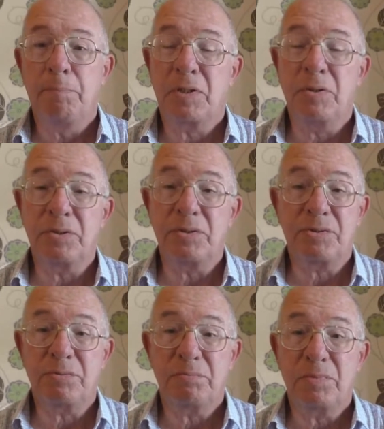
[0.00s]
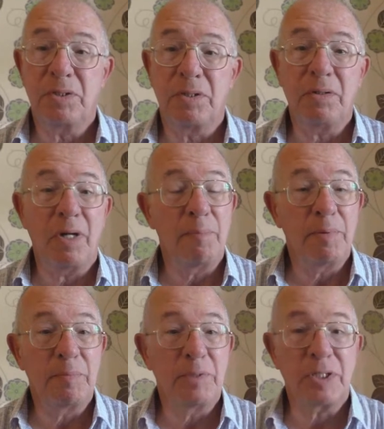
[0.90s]
because I've
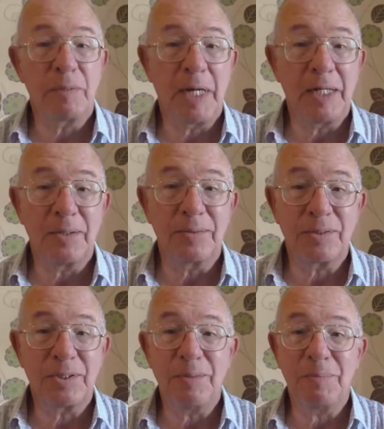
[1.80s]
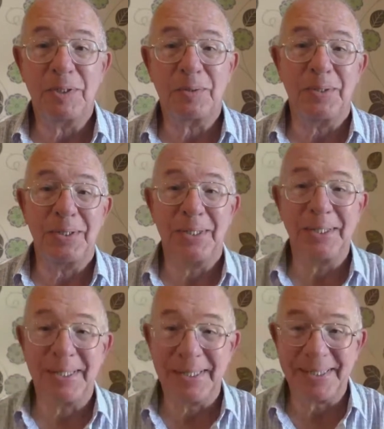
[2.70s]
been messing about a long time and I quite
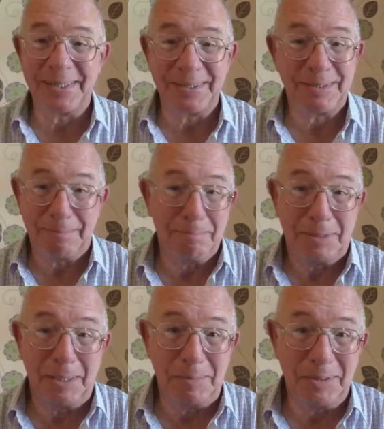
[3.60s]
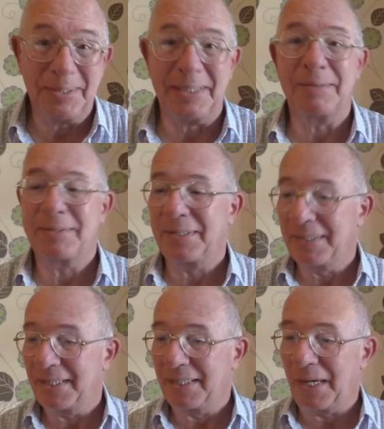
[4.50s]
like it, and I keep doing it. So
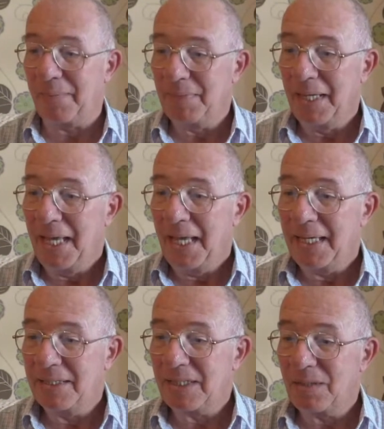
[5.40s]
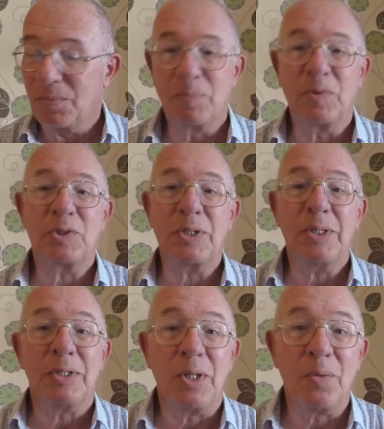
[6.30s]
there you go. Is anyone
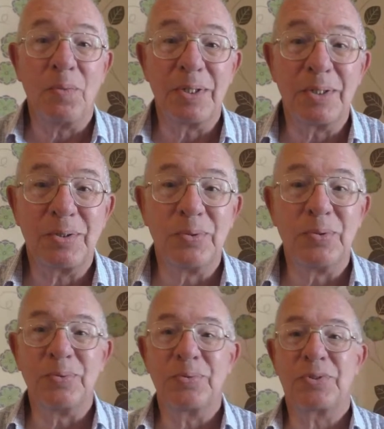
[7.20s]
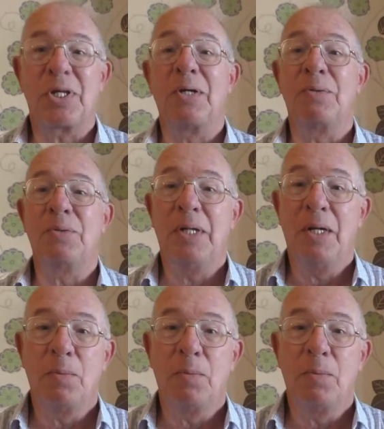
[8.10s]
watching? No one at all. So